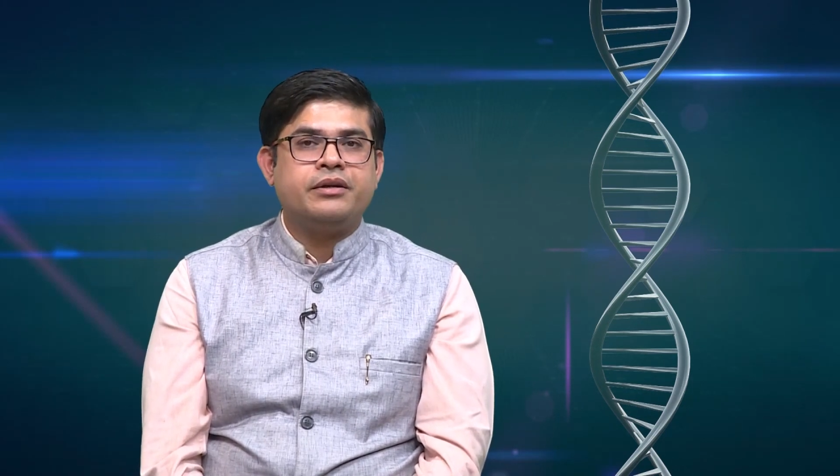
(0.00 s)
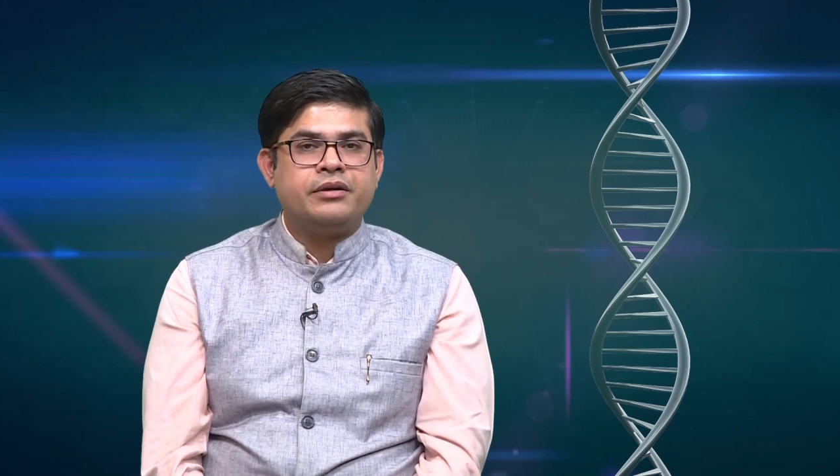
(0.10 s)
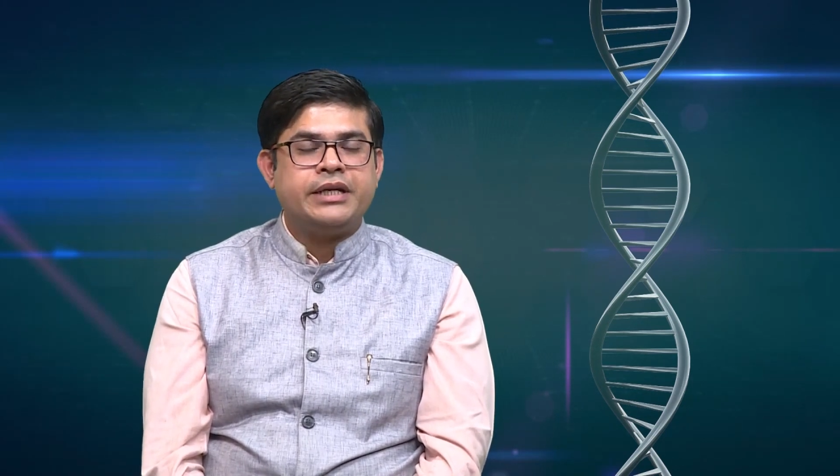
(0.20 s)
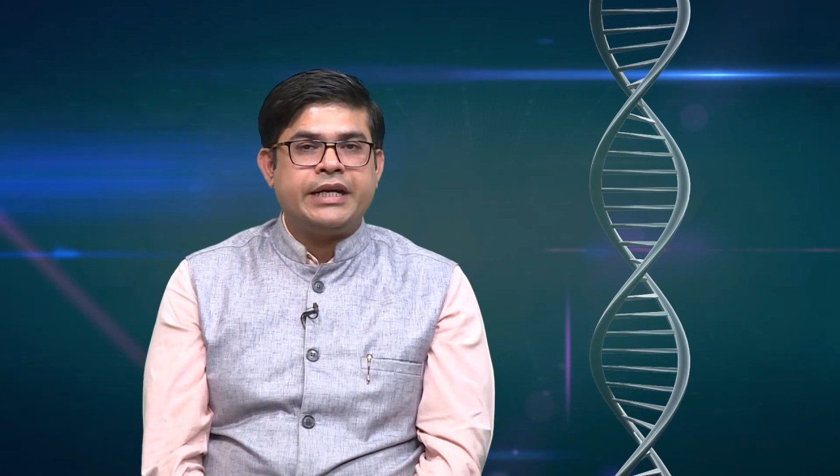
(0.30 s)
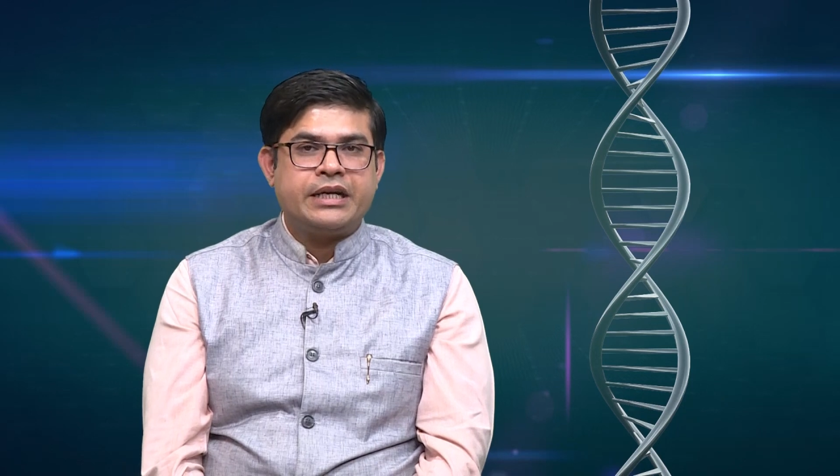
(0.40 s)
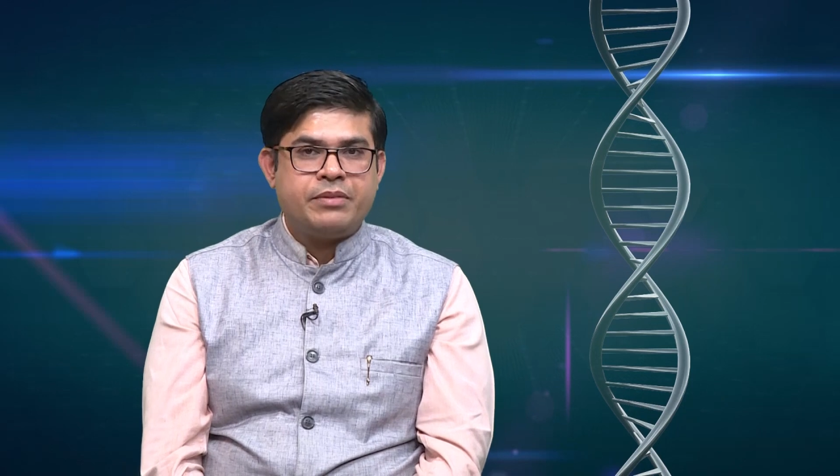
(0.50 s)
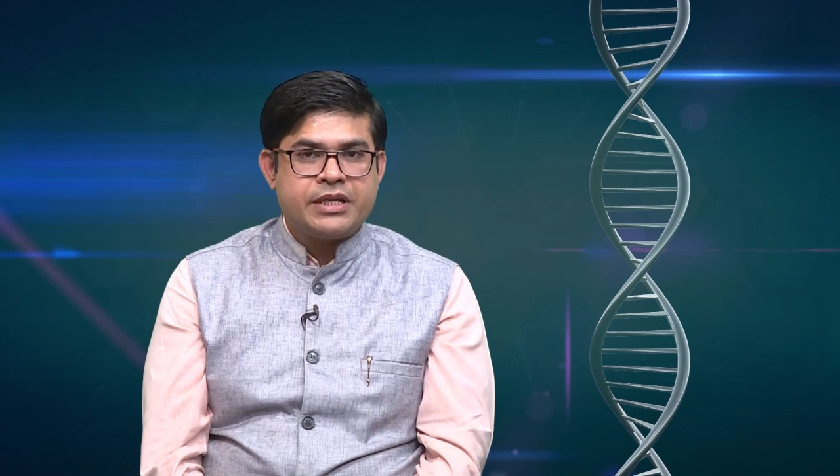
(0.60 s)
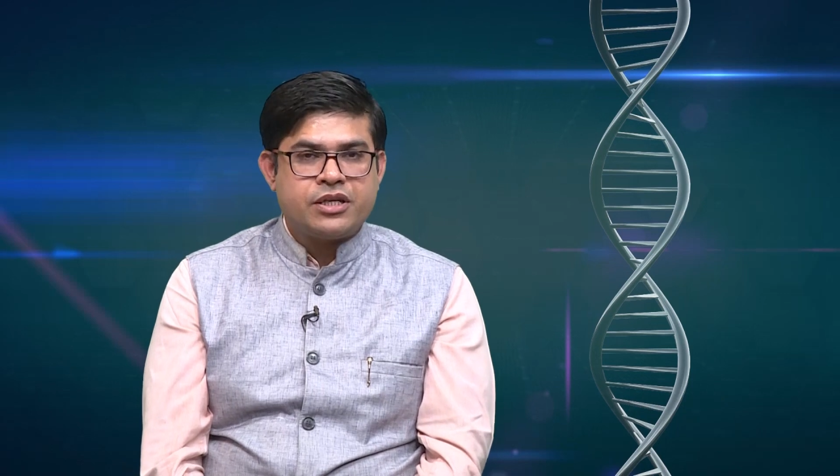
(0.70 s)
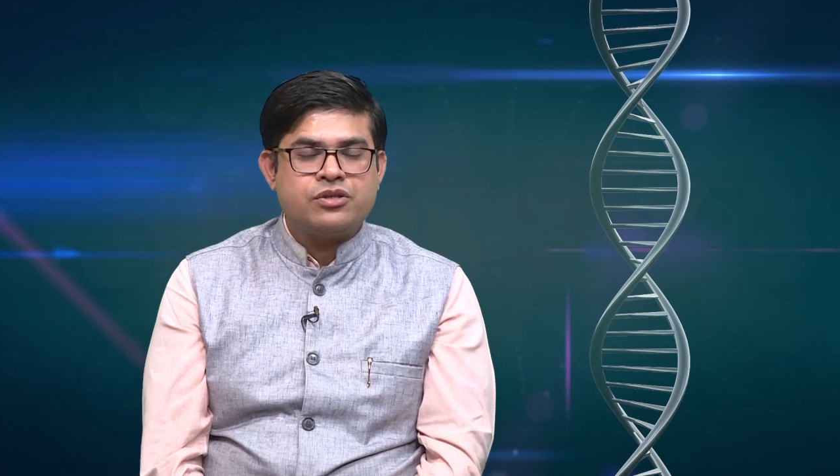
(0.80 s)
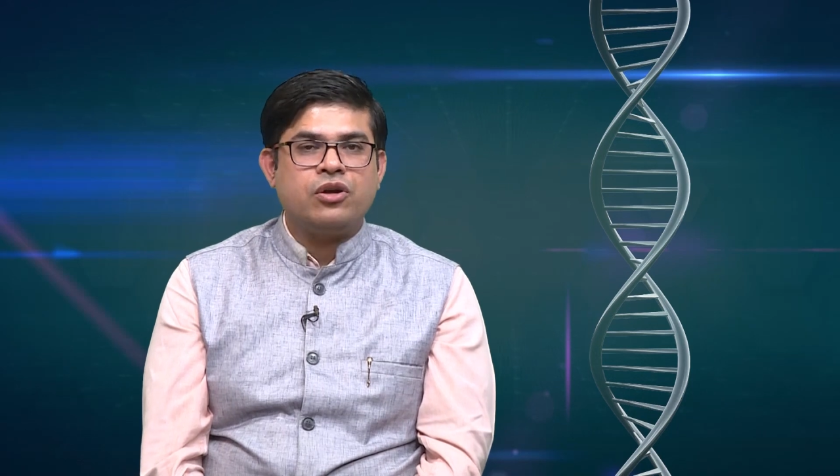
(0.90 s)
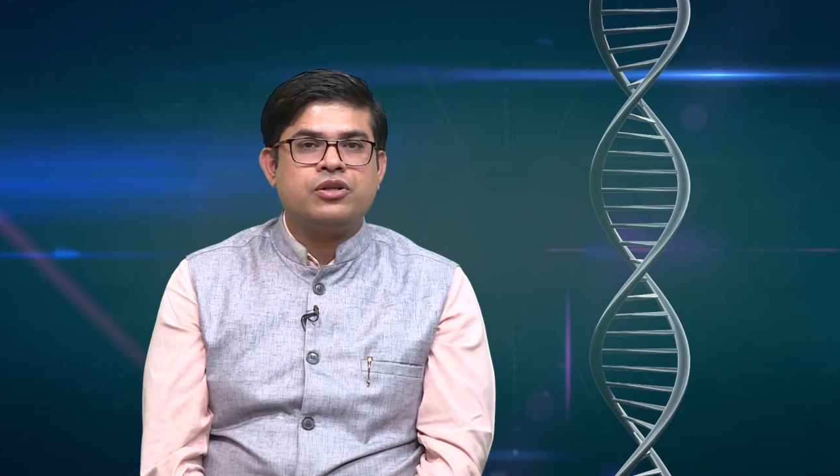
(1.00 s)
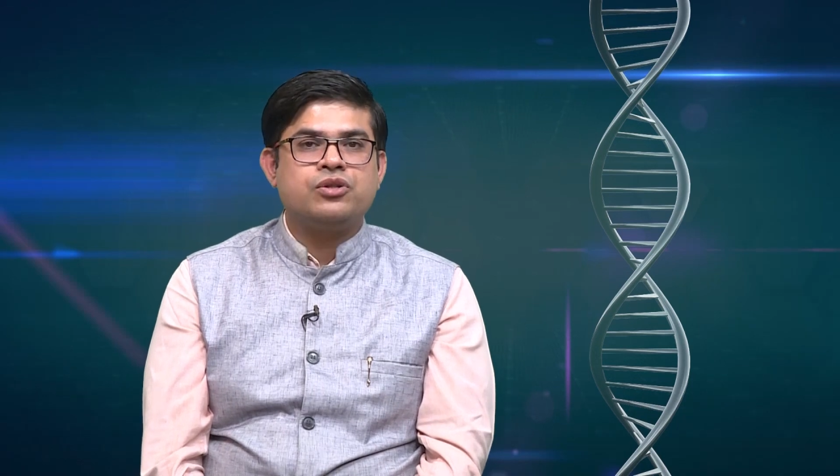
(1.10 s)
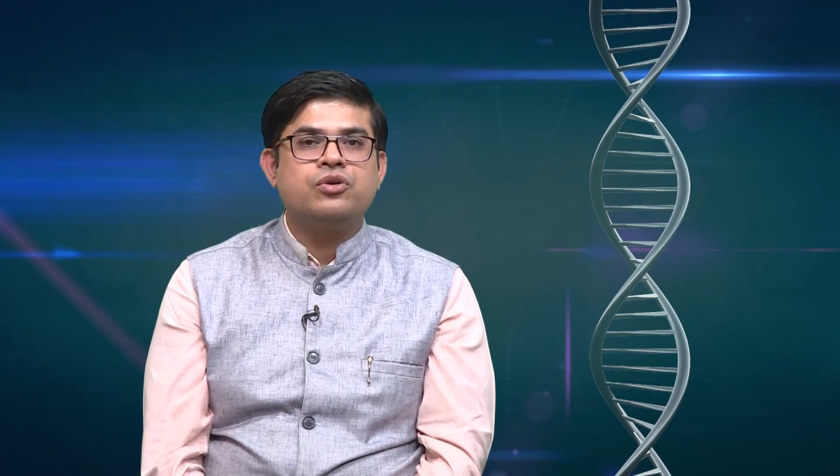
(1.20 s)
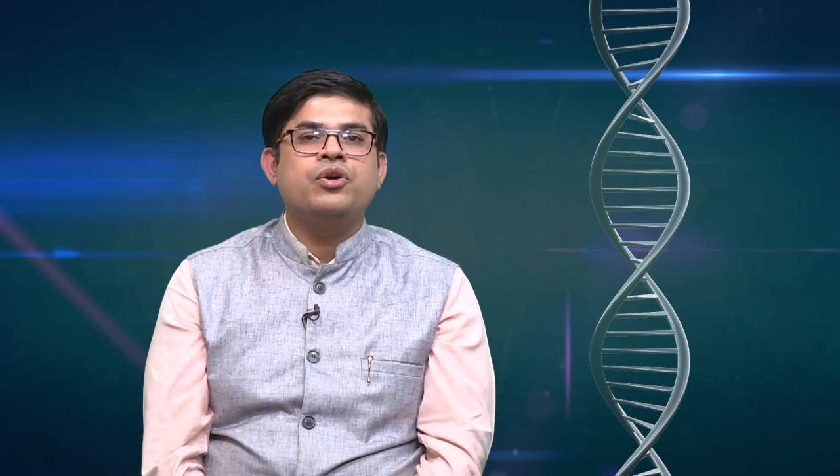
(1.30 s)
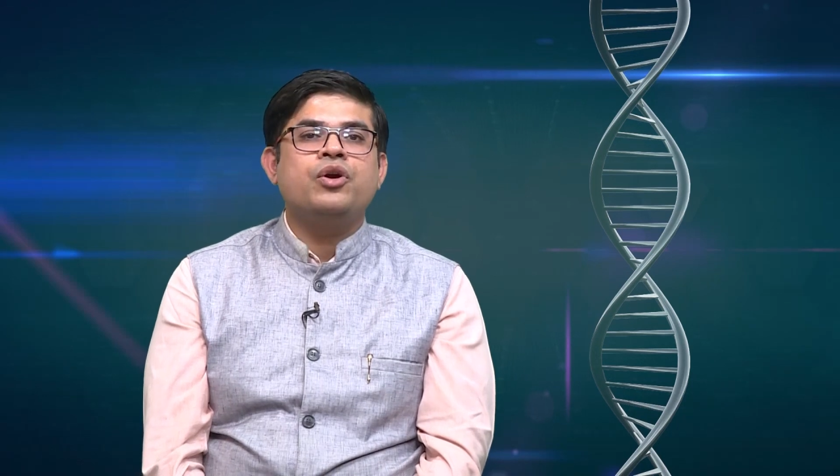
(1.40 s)
databases
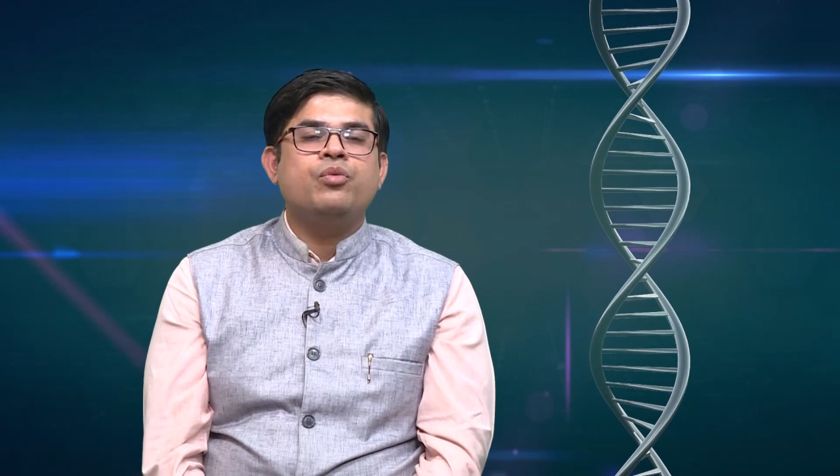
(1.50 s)
also,